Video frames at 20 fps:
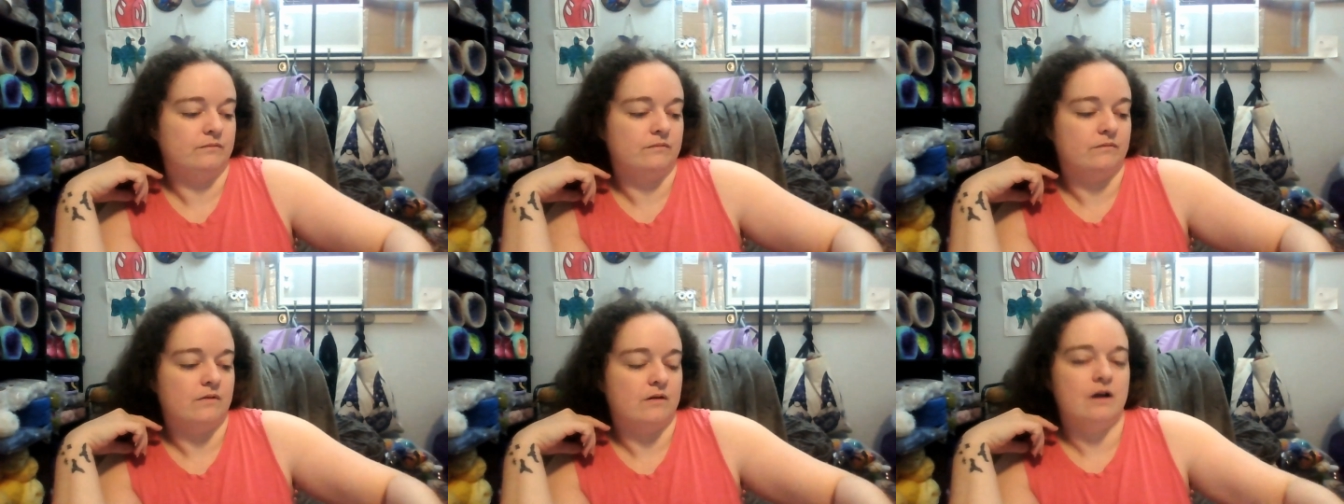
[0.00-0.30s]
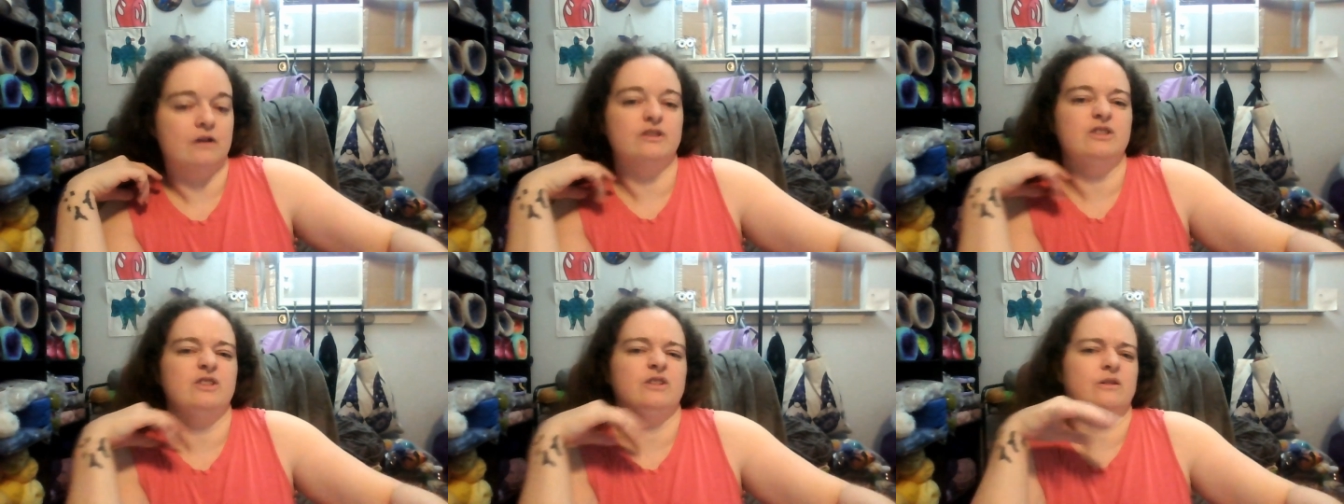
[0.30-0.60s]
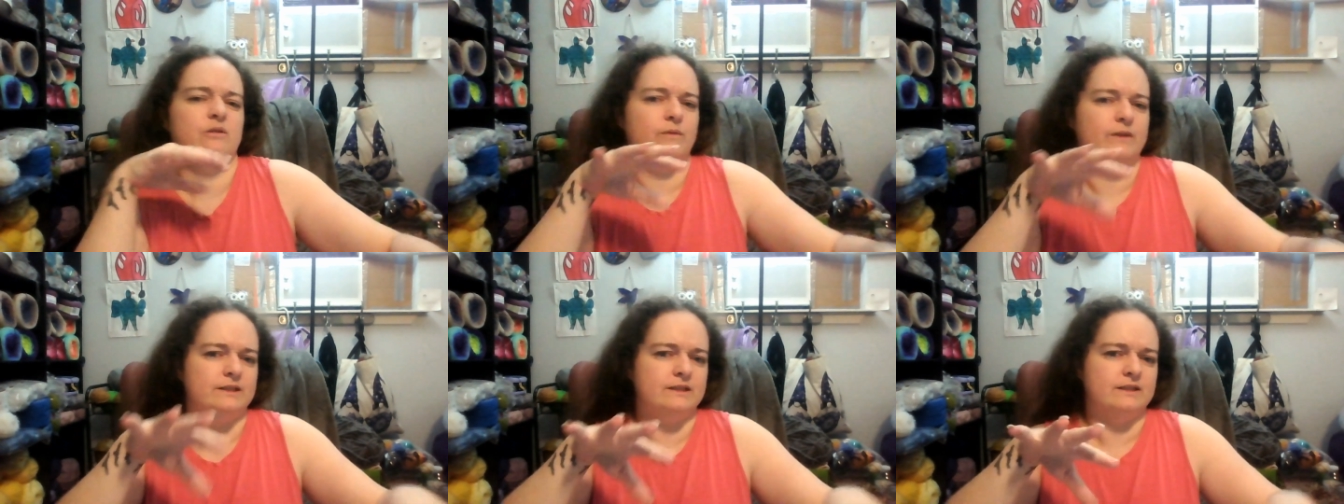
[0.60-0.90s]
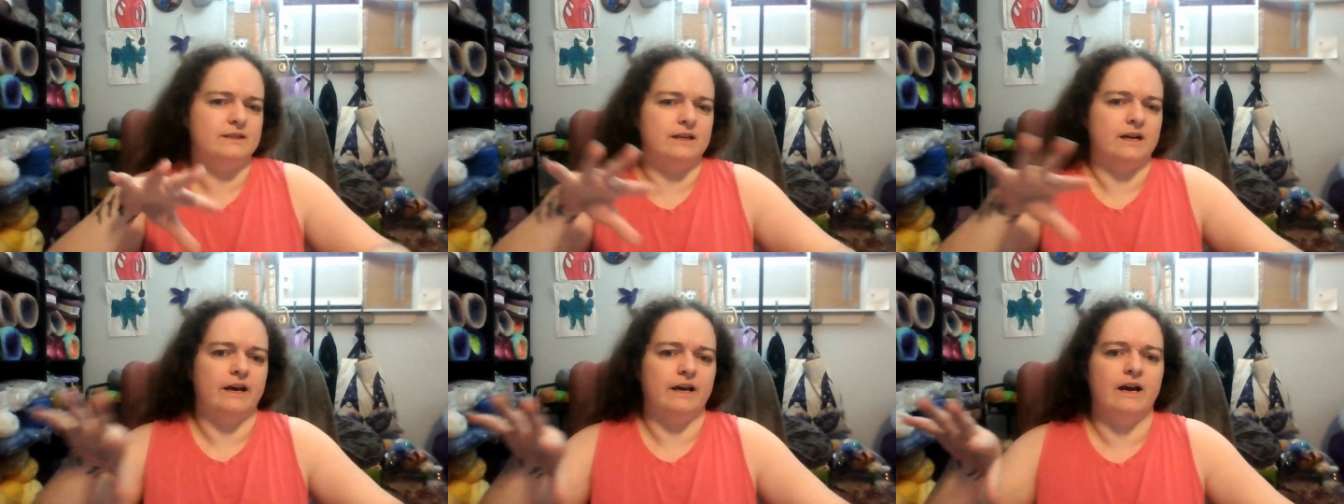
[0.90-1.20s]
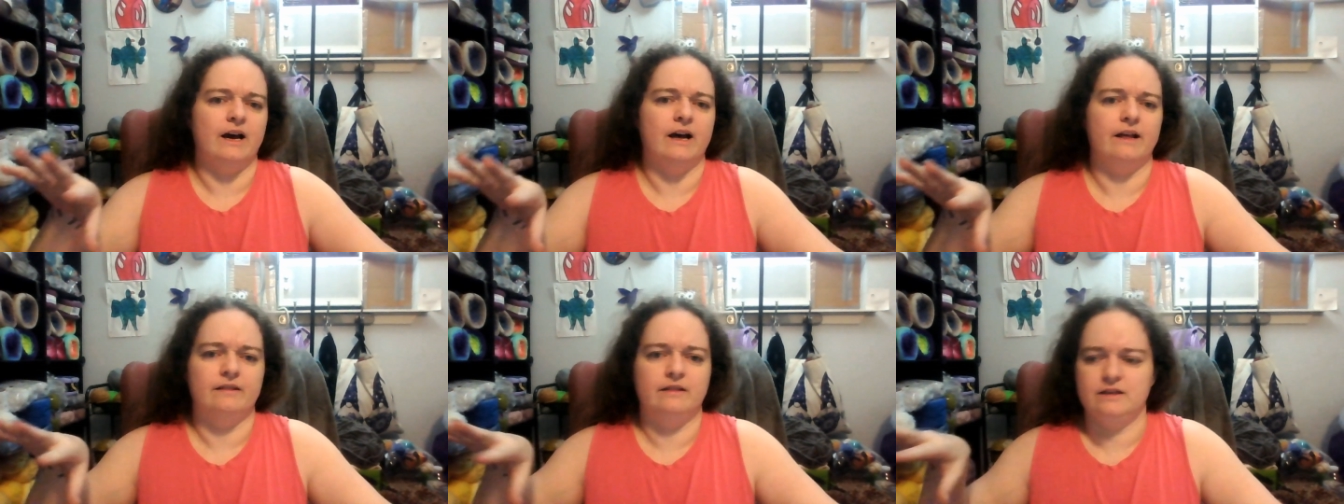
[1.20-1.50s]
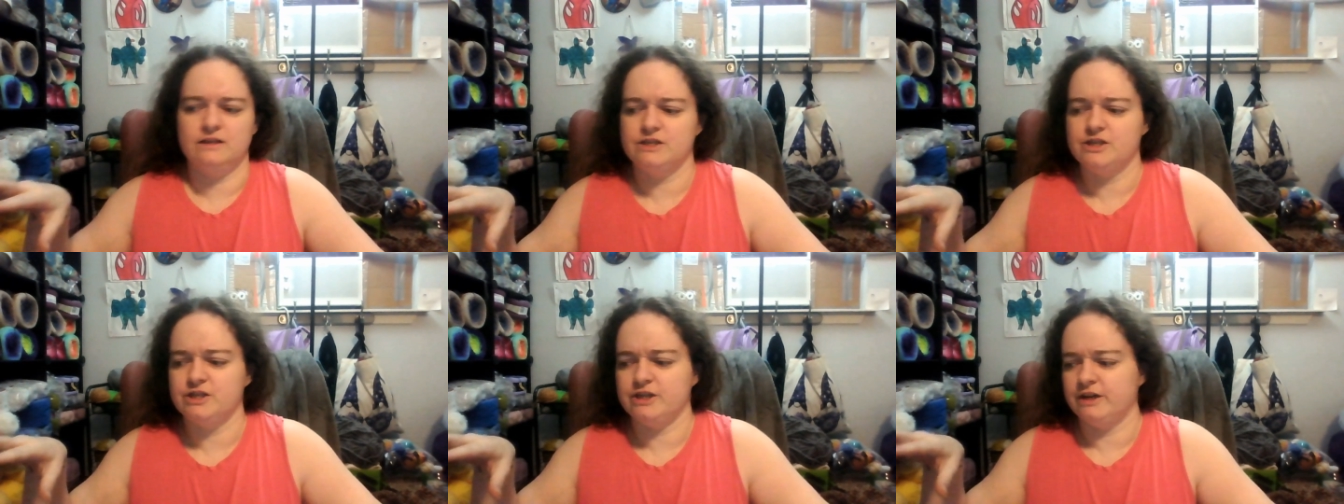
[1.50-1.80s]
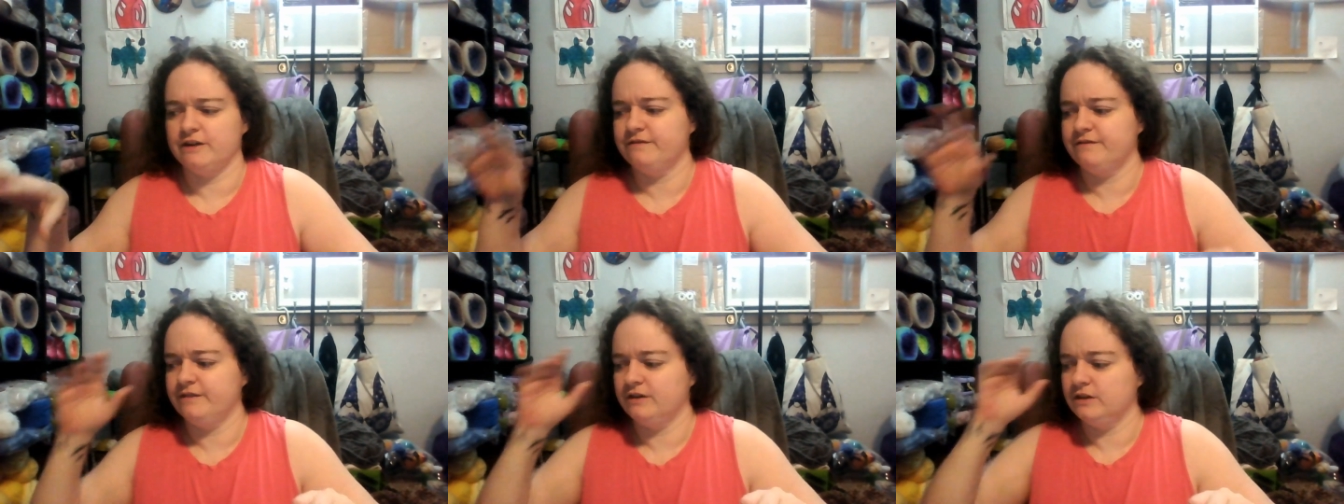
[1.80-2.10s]
I'll do the ones that I got this year
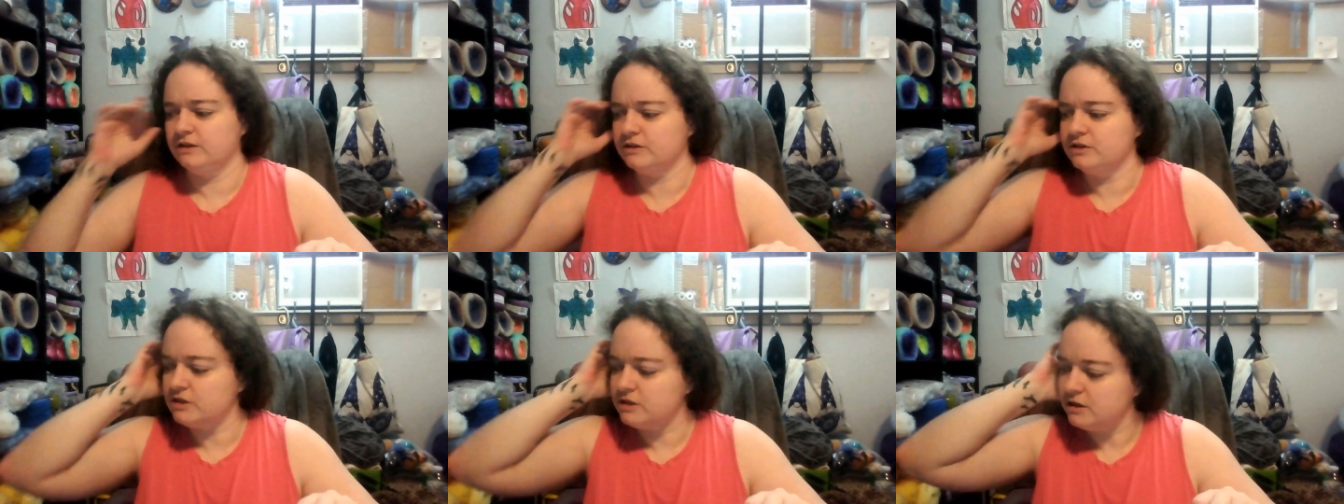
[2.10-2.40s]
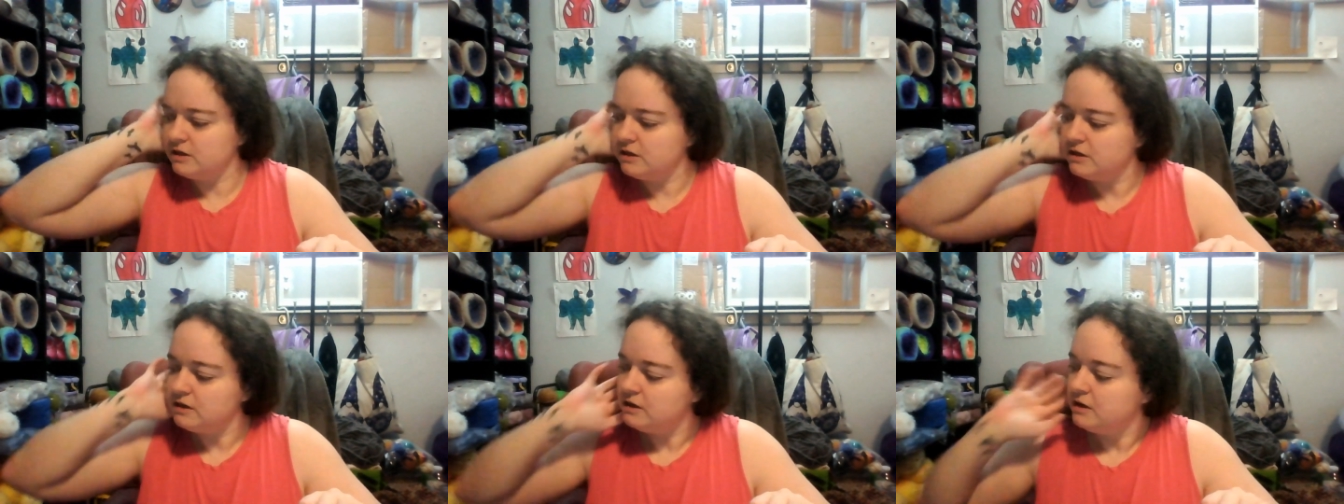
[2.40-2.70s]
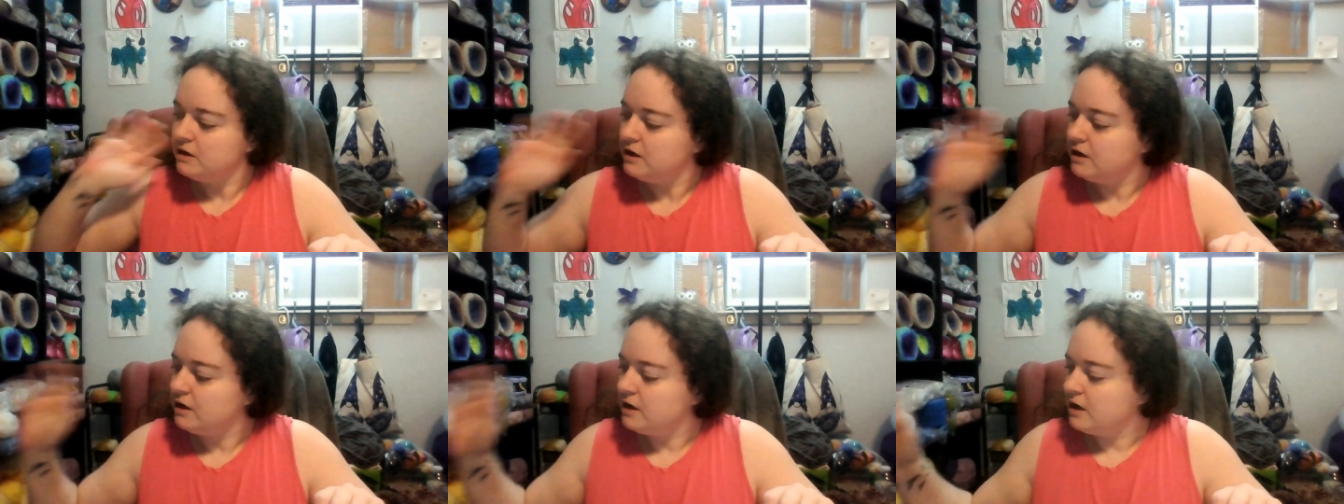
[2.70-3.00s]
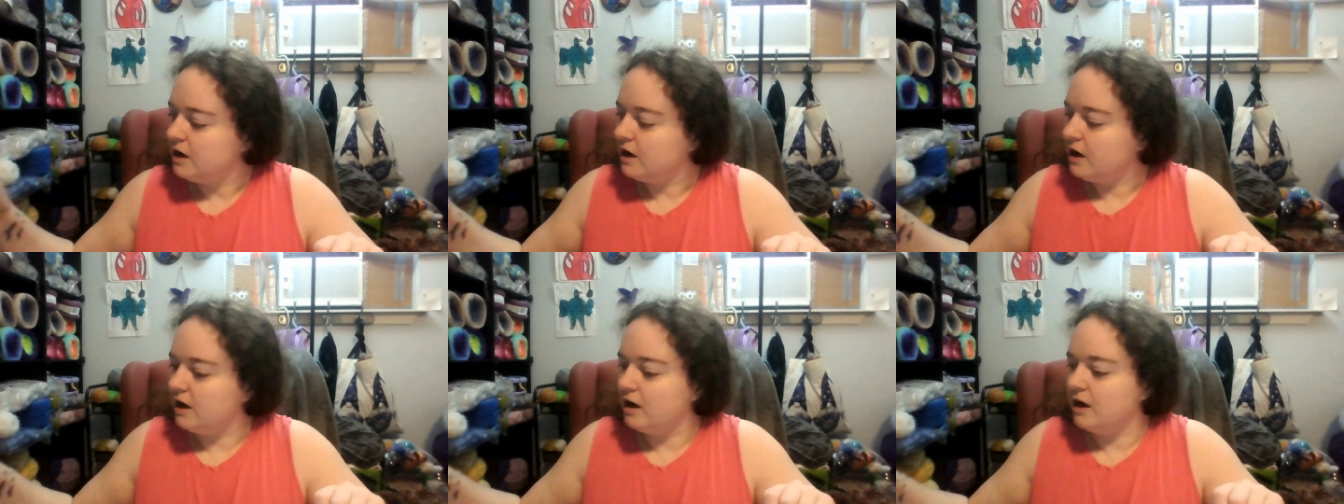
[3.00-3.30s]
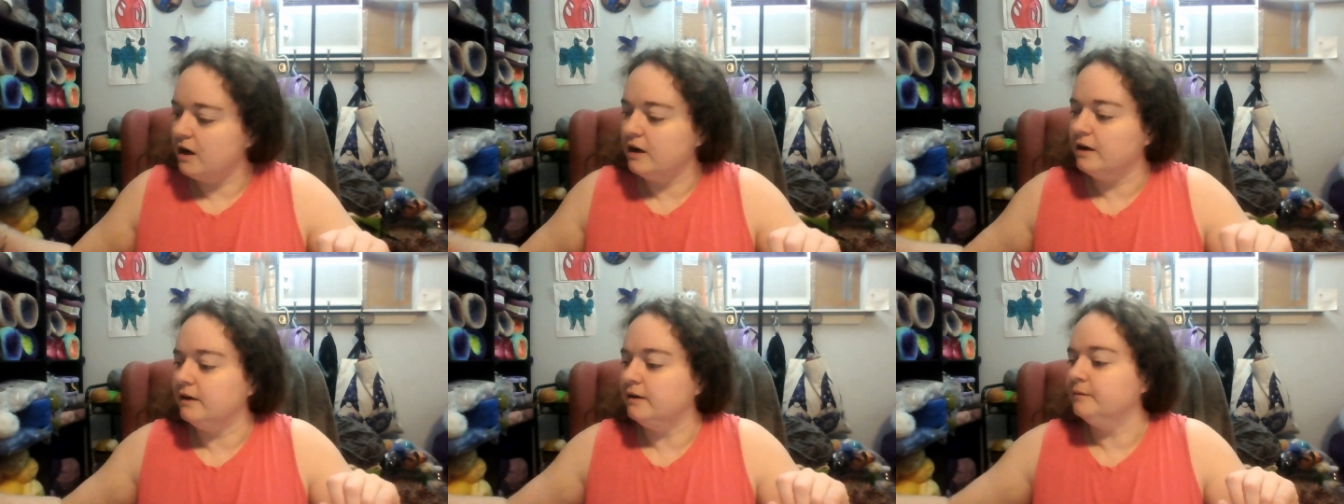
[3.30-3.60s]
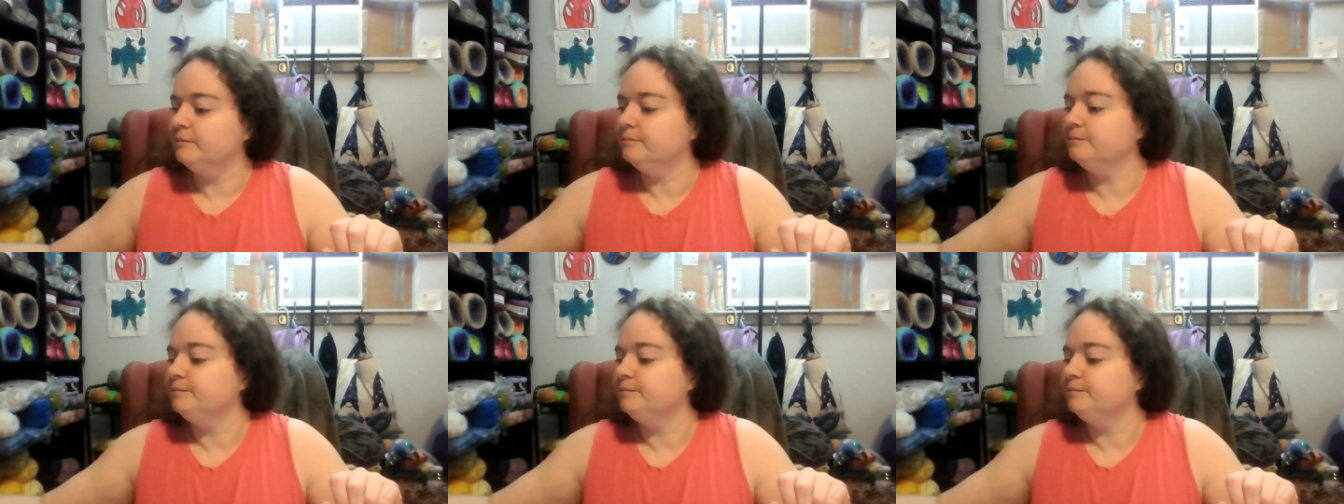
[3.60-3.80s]
first. And